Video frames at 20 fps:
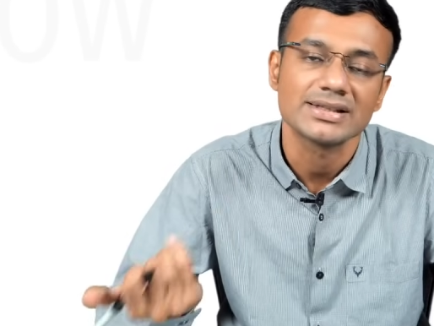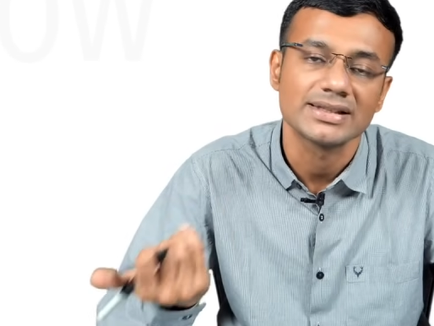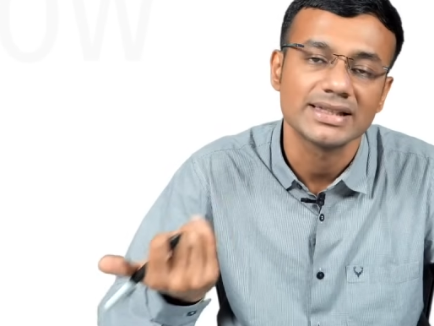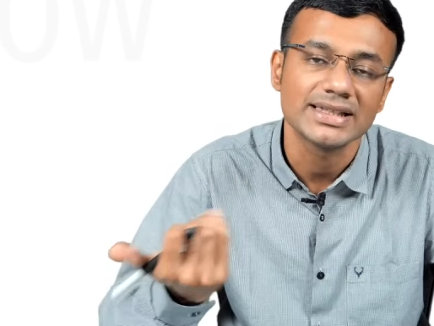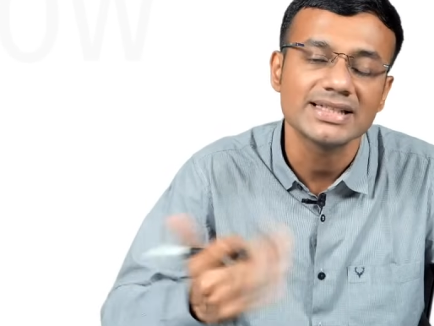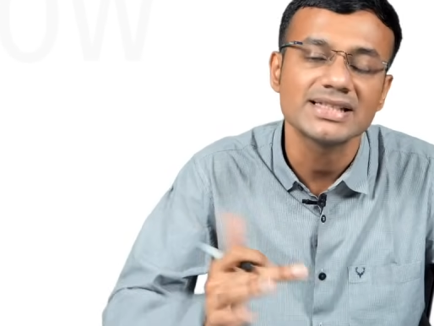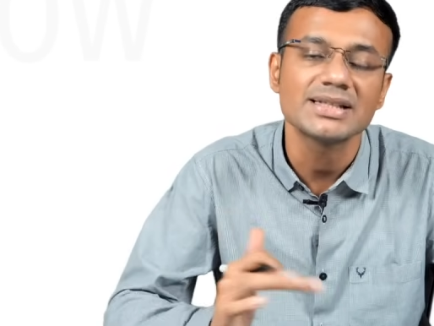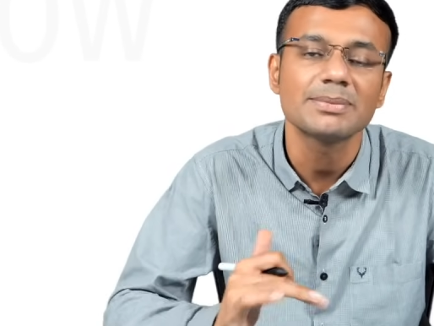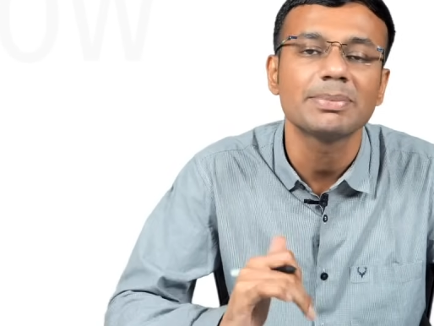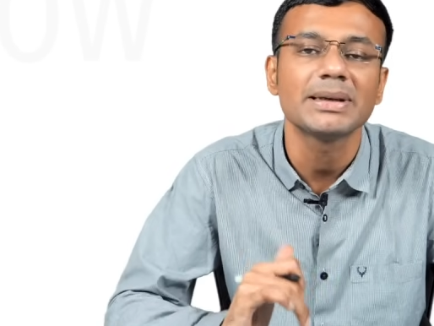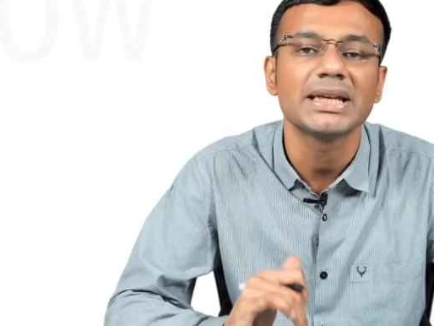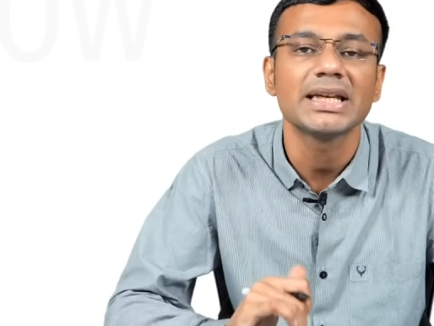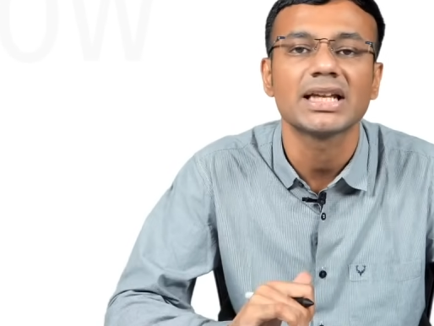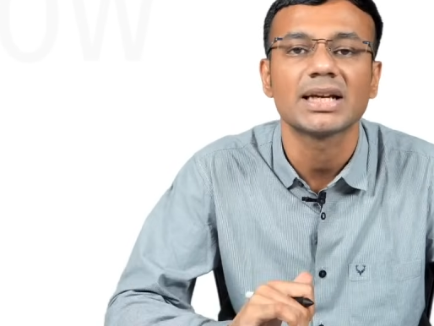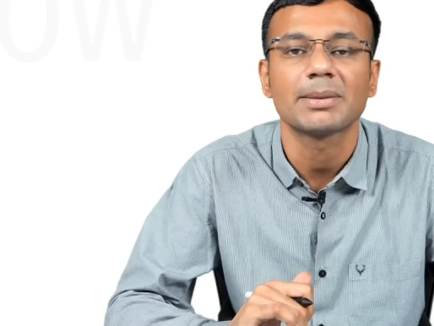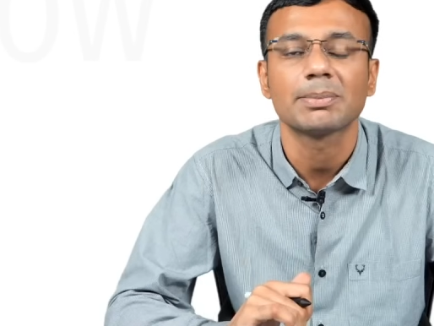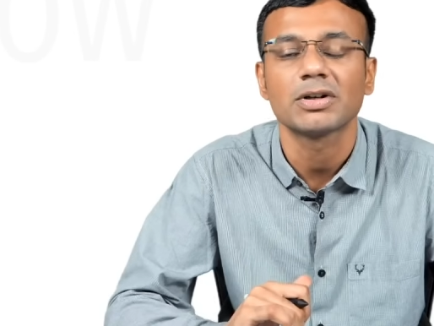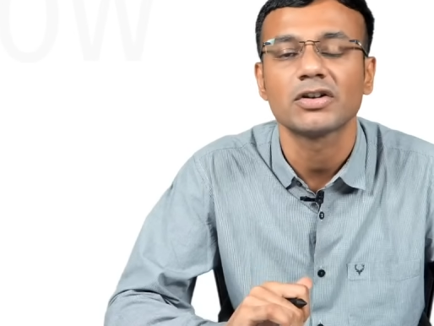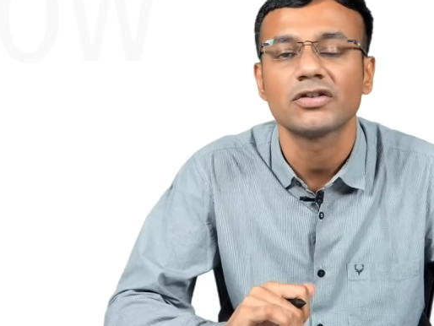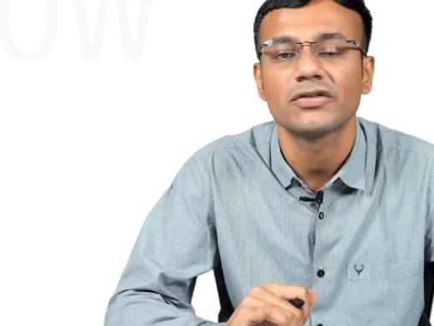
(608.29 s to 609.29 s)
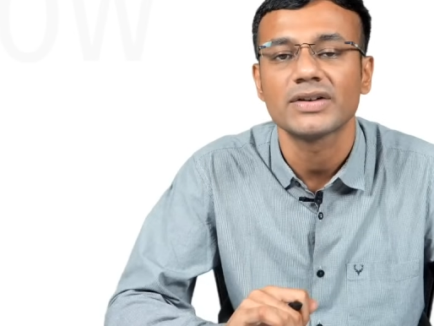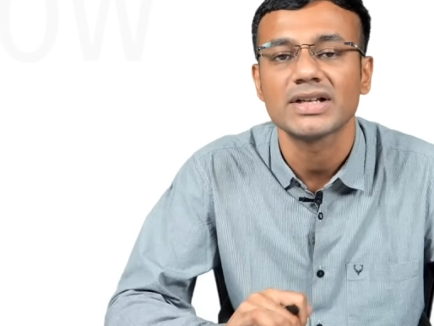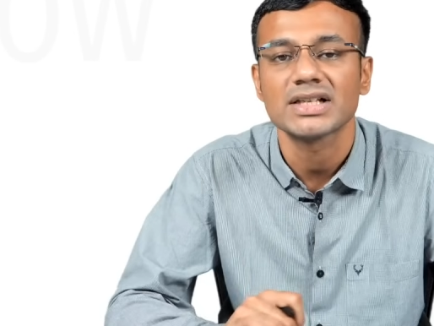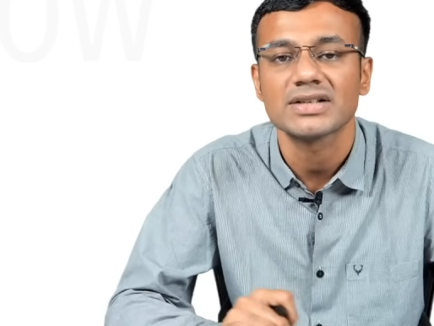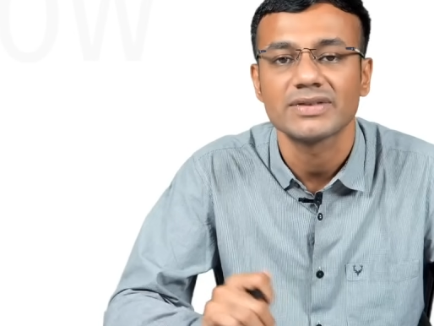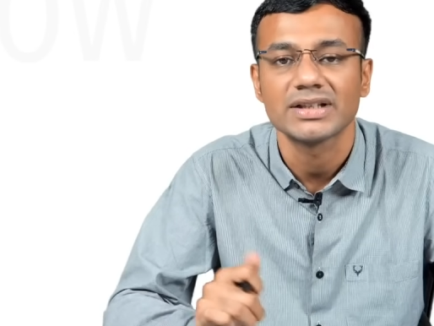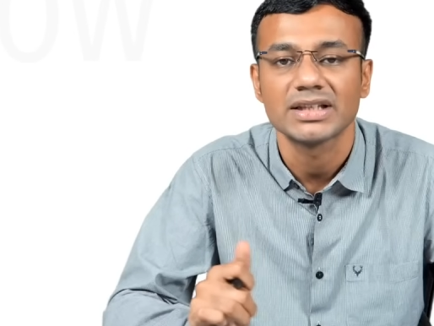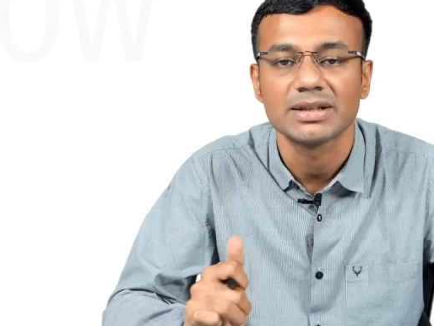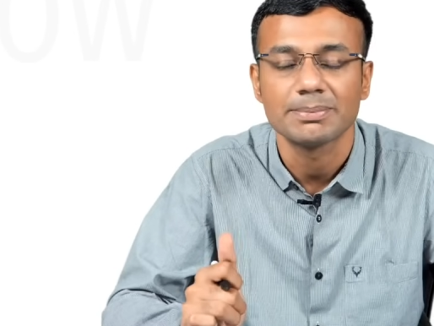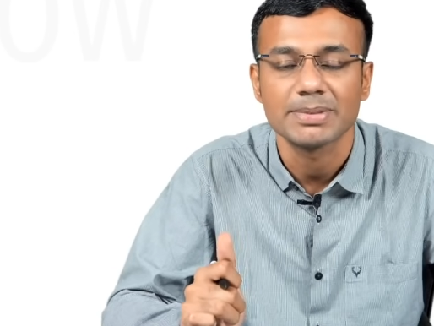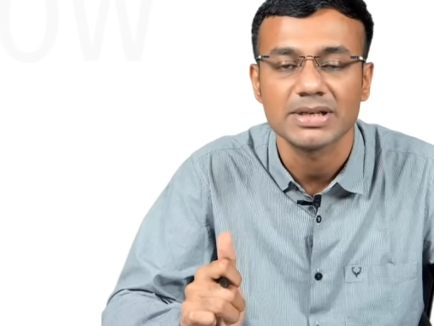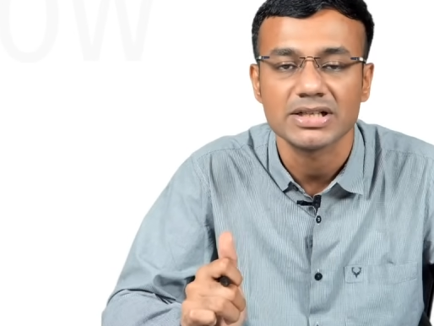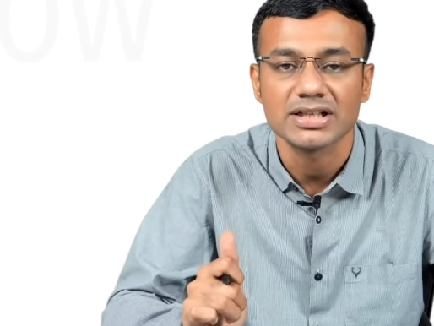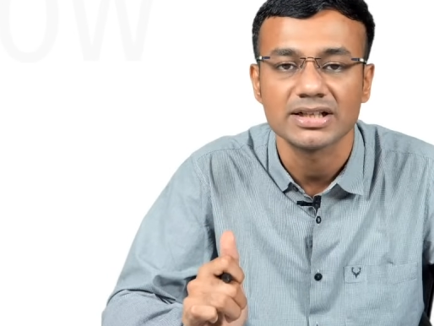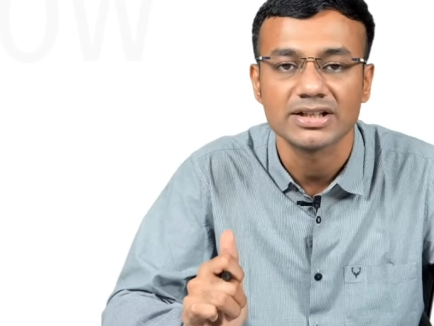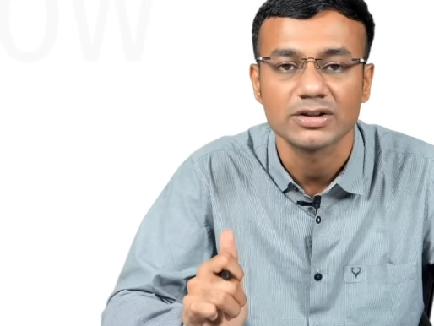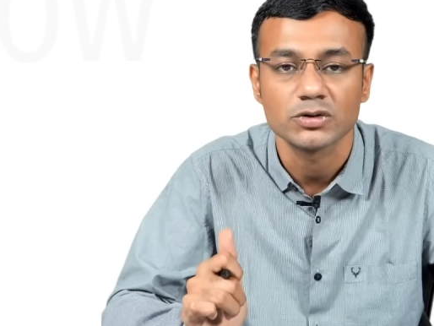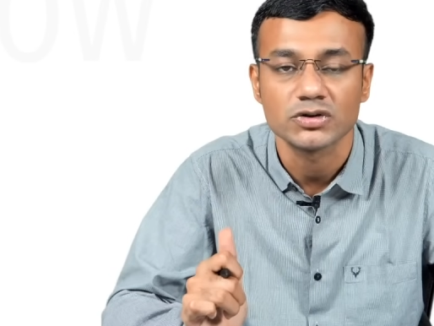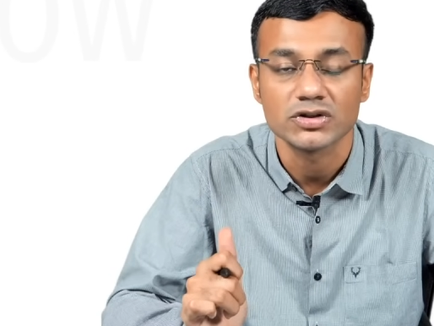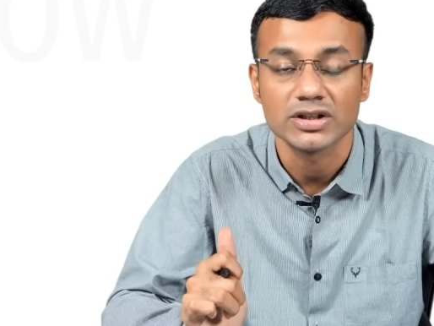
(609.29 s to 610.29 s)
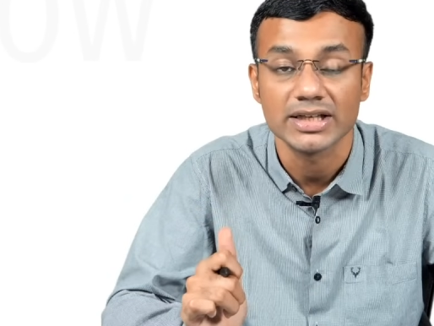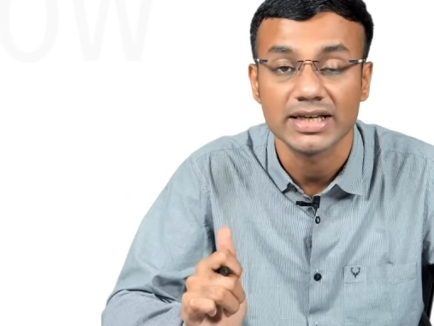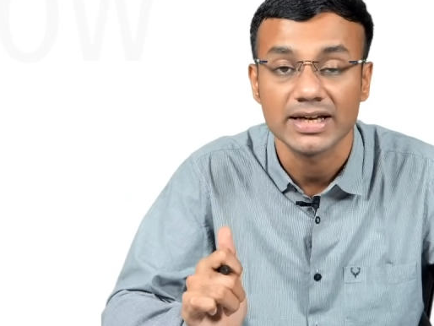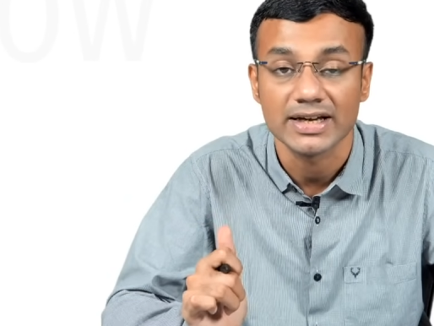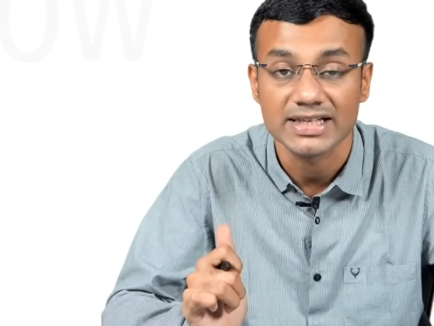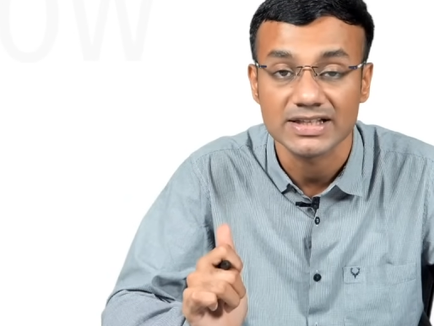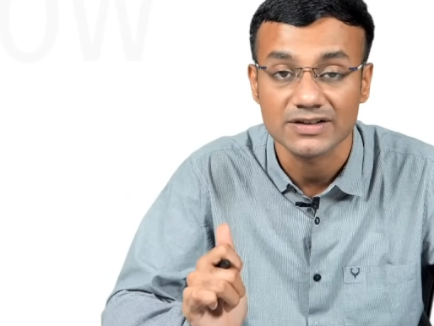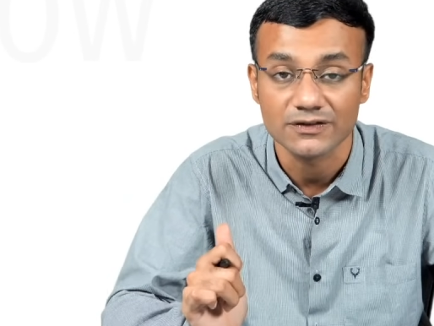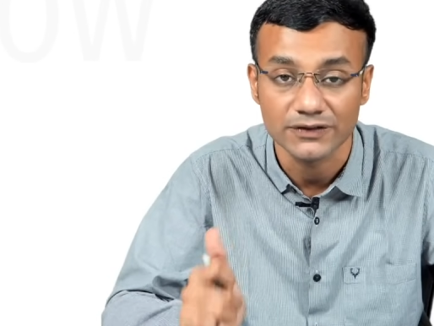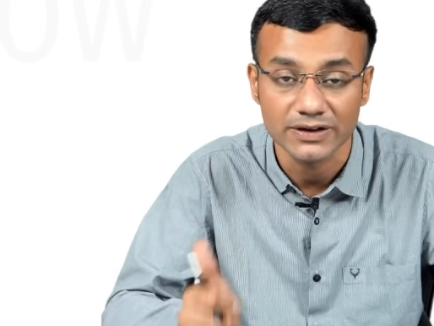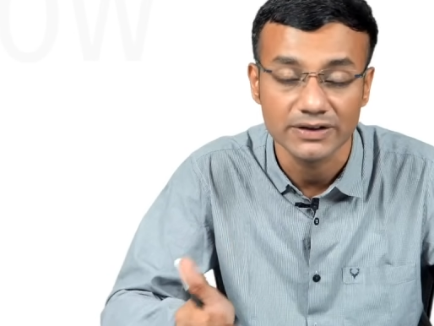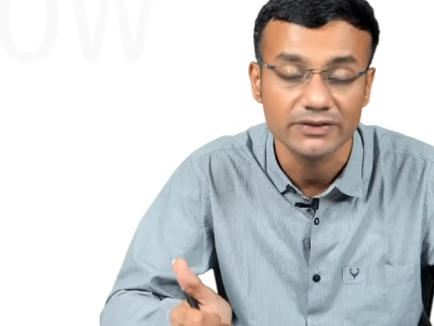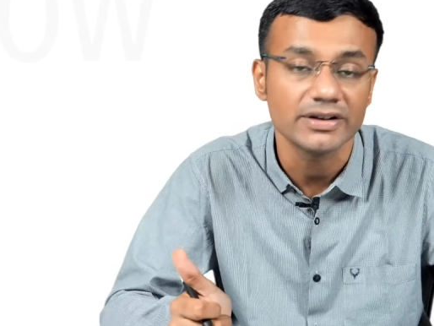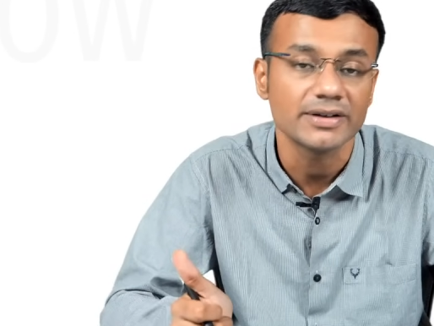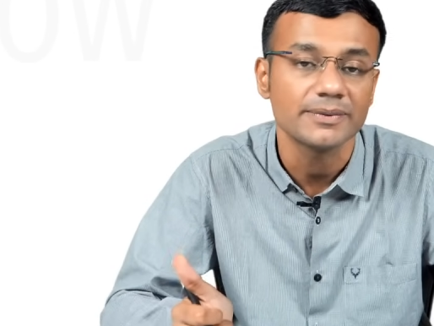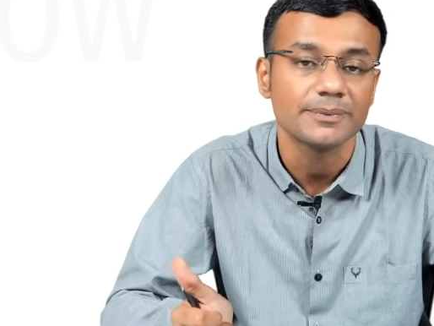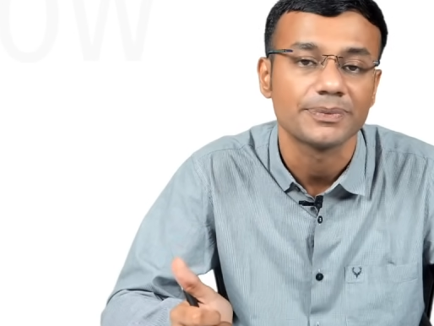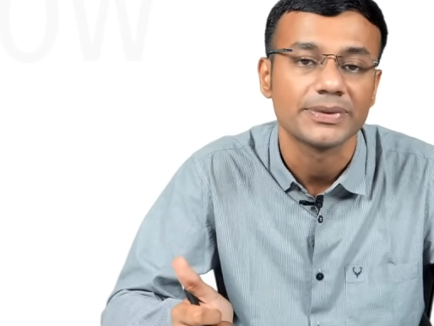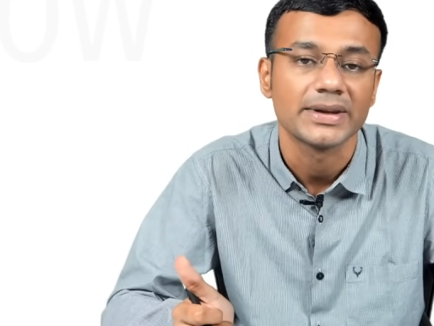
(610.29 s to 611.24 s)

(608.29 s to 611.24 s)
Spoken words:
there is a pre-eruptive phase where the patient usually has fever,